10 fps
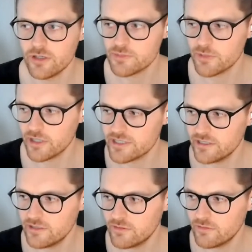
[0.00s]
but I
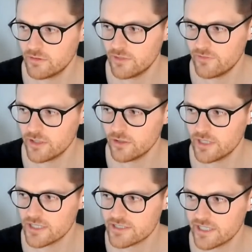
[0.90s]
did a video
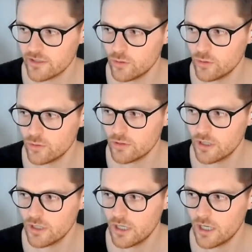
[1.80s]
yesterday called
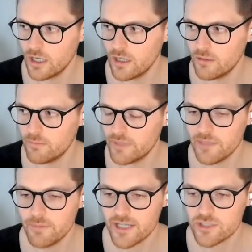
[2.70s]

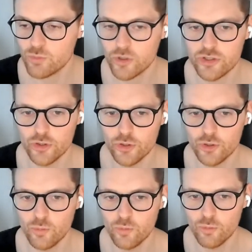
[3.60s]
PMax, what to
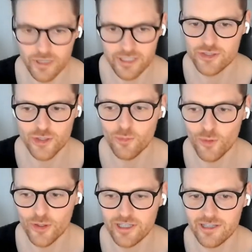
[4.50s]
do when it's not
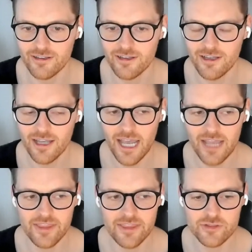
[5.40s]
working. And
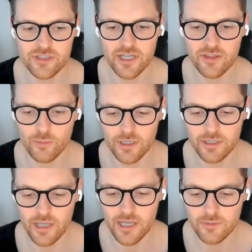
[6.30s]
then there's another
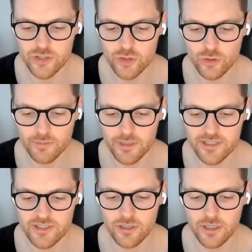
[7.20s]
one, and I'm just talking about
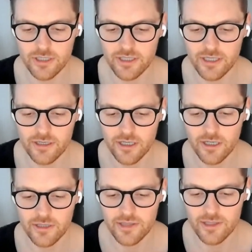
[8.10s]
this client that
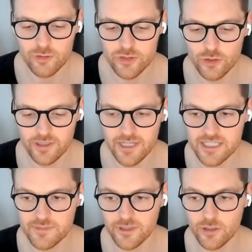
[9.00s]
their return on ad
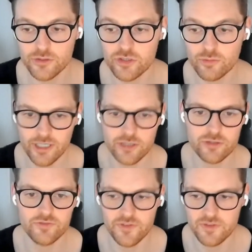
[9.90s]
spend goal is
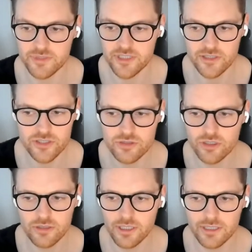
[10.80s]
350%. So it's
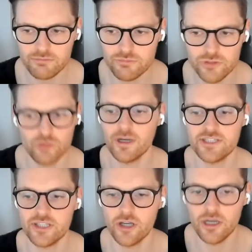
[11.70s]
not like
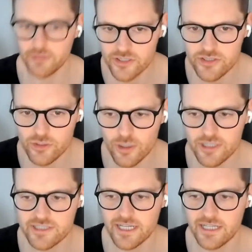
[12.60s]
crazy high, but it's quite
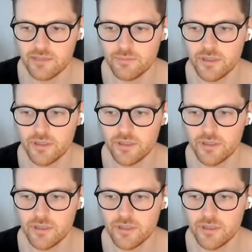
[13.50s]
standard. But